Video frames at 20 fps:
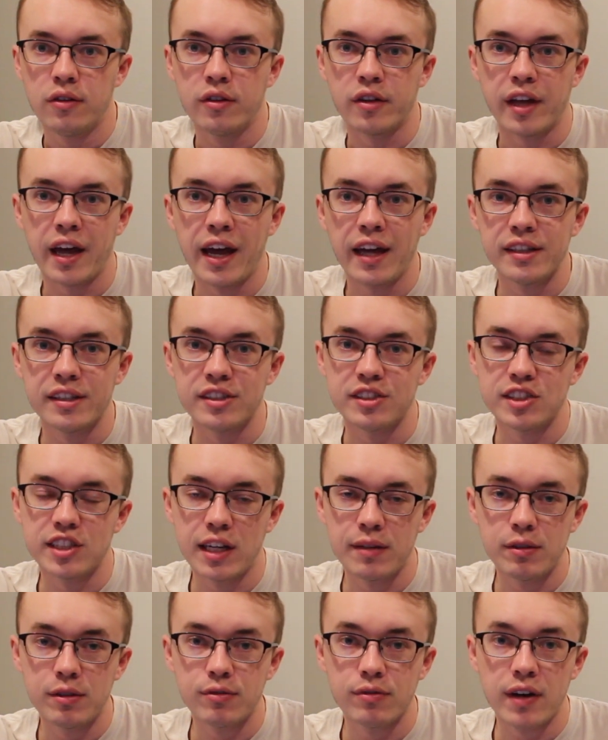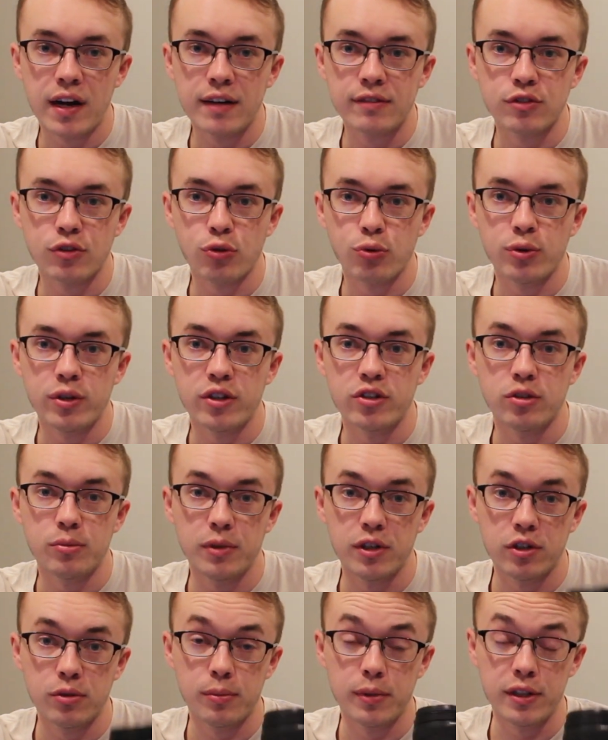the Canon seventy-five to three hundred
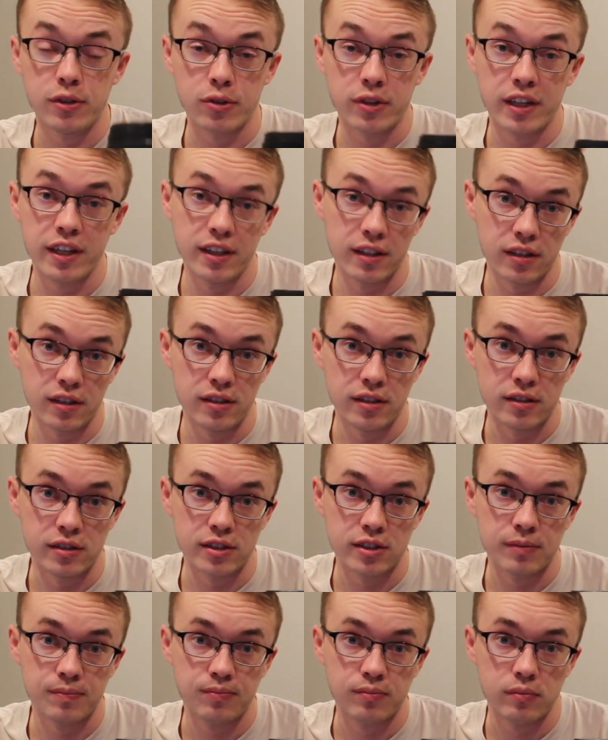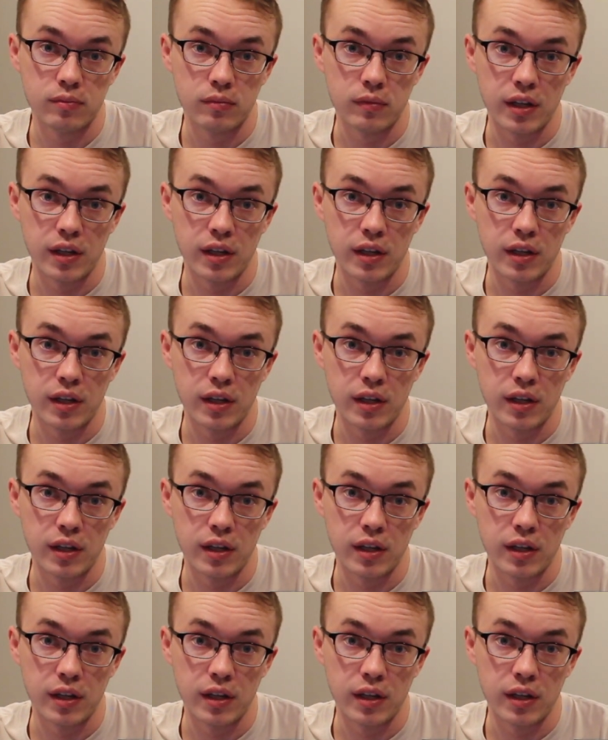millimeter kit lens.